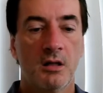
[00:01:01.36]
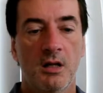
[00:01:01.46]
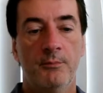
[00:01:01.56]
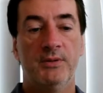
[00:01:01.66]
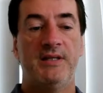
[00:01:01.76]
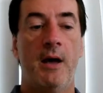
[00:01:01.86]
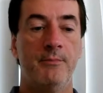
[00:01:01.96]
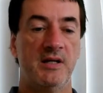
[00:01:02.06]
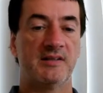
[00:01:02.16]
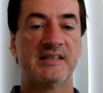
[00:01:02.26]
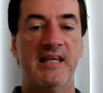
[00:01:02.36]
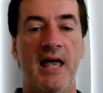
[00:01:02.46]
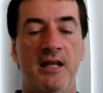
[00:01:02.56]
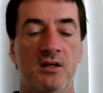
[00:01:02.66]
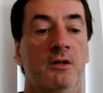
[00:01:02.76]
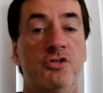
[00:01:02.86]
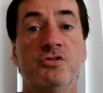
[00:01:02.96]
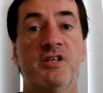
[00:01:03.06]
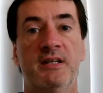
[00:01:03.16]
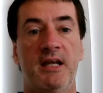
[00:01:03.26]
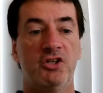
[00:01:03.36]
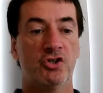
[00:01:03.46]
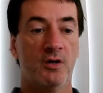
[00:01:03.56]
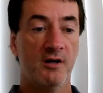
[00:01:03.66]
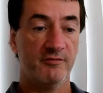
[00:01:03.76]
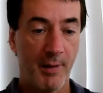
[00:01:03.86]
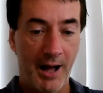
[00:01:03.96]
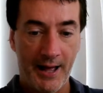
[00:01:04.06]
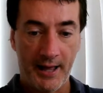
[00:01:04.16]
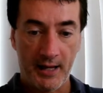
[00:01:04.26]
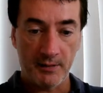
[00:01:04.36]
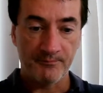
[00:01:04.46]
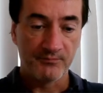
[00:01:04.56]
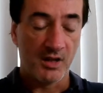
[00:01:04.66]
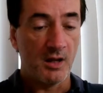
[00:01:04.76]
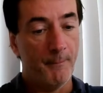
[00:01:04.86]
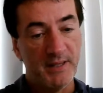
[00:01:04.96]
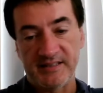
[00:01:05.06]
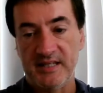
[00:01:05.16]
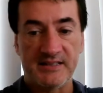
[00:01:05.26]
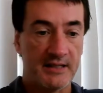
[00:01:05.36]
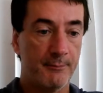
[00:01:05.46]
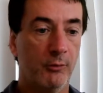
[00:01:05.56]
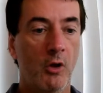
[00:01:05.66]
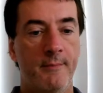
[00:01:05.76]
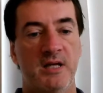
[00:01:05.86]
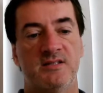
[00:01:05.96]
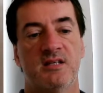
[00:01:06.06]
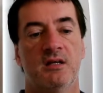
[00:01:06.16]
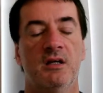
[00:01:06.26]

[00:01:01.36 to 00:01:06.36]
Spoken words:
But that being said, due to the nature of my business and employment,